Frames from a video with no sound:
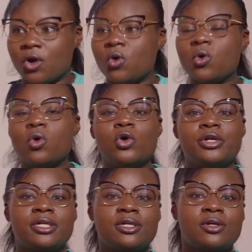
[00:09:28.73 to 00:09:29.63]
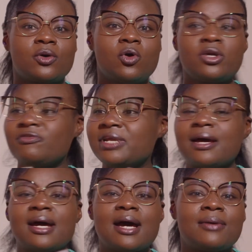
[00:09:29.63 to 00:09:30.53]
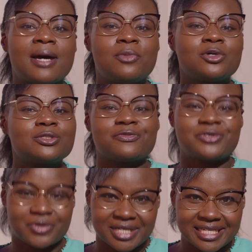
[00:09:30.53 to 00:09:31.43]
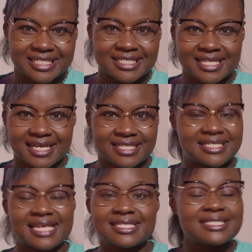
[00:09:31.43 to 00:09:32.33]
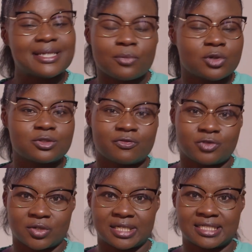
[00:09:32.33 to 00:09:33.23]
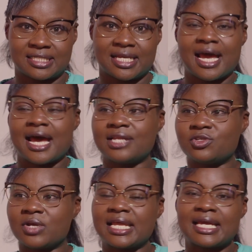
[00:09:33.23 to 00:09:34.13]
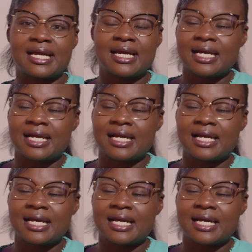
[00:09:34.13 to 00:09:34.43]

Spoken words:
or even a box of chocolates, guys, just a box of chocolates. And you're like,